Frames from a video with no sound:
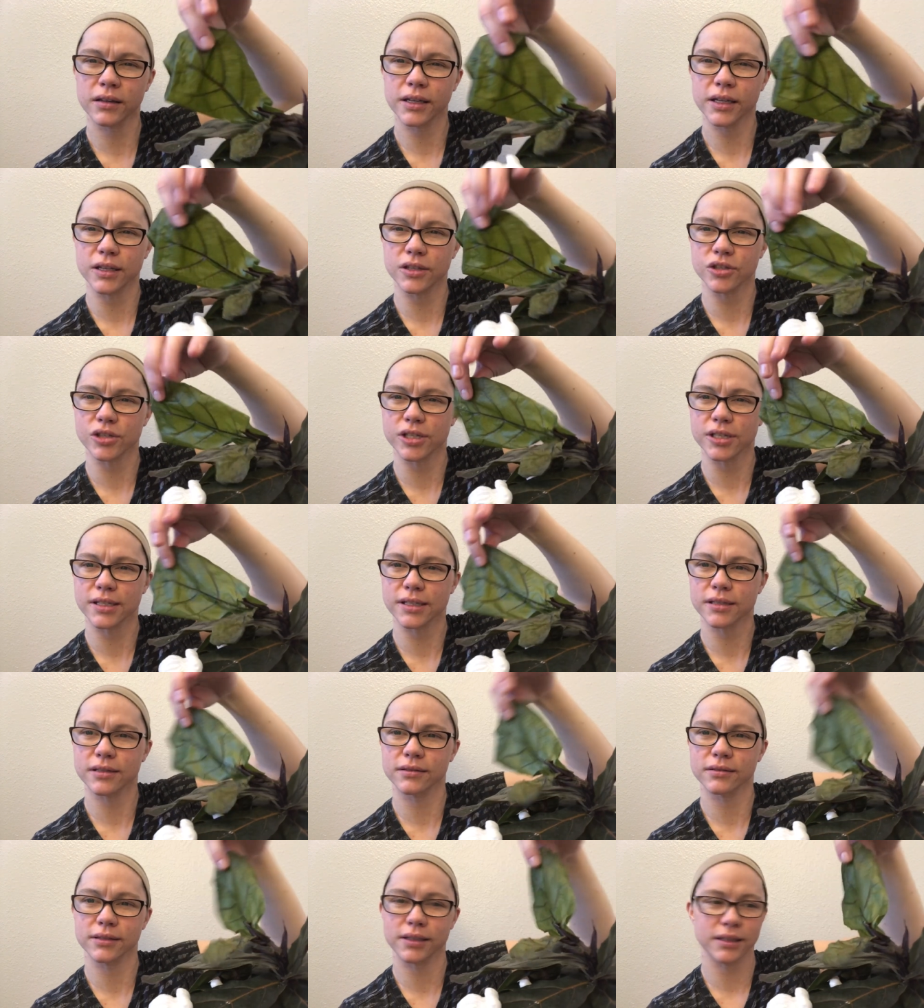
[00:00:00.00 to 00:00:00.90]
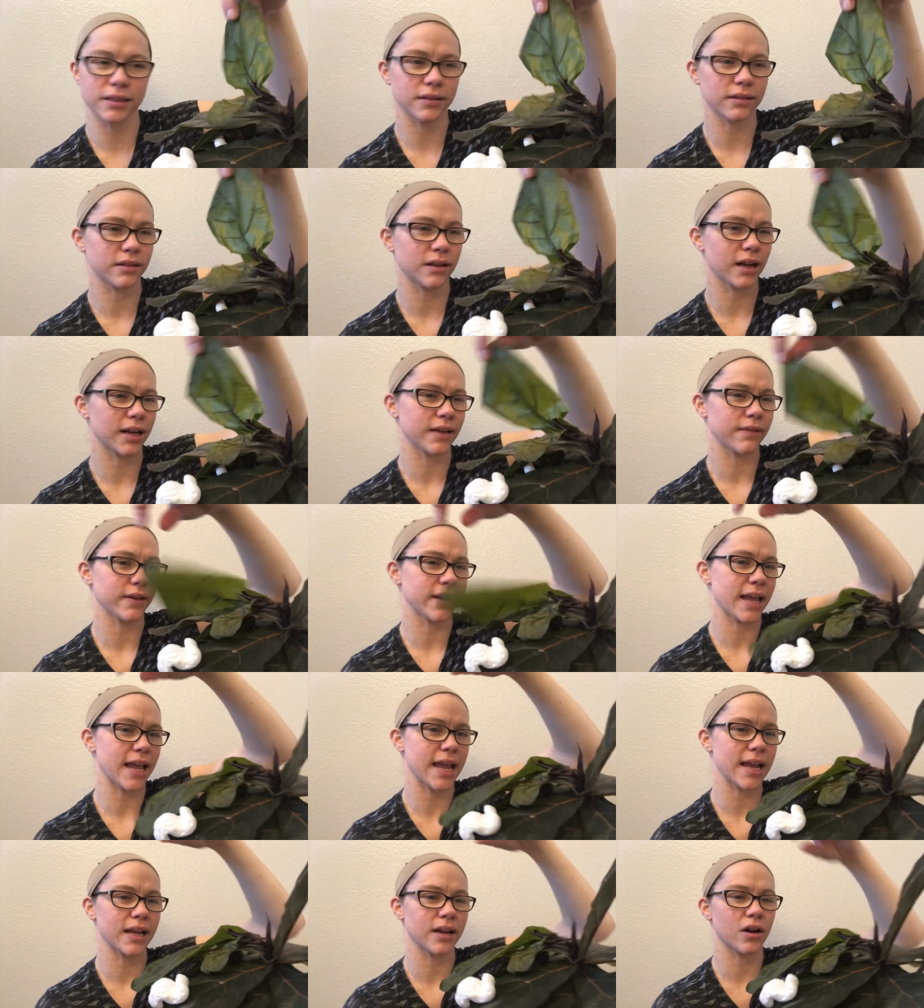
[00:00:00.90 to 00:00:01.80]
He's just not even
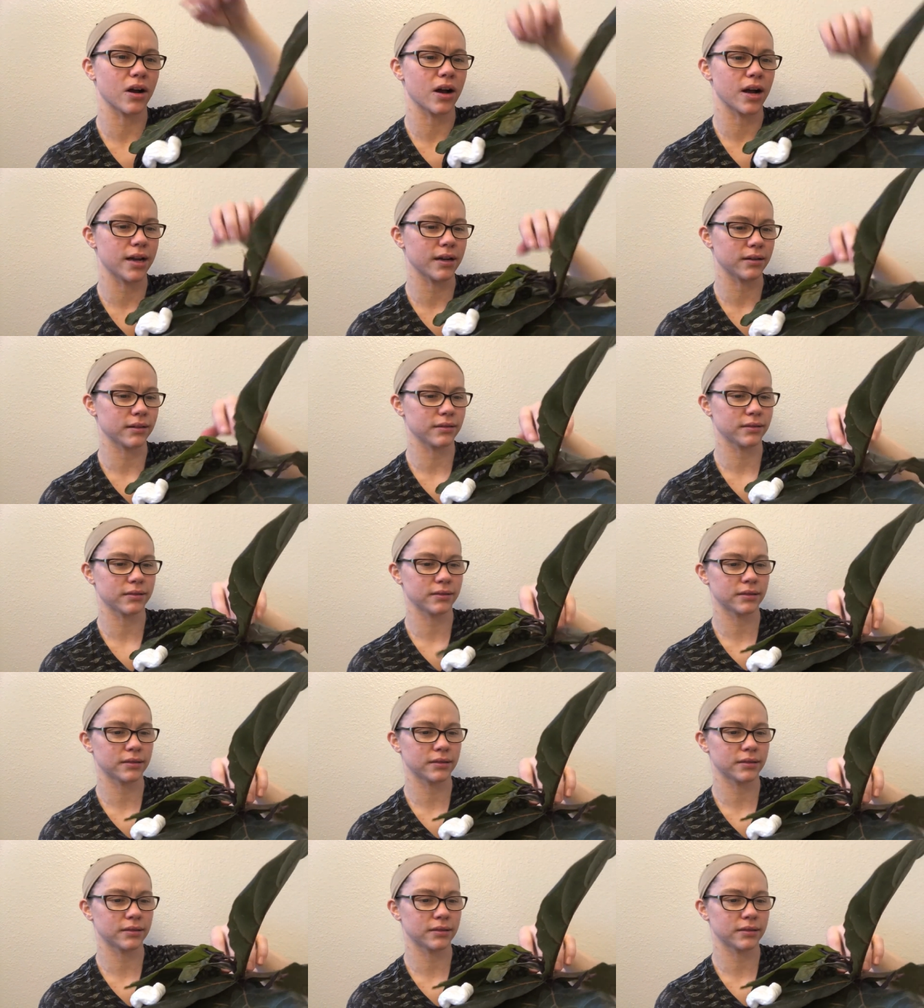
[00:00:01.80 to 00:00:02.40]
hanging on.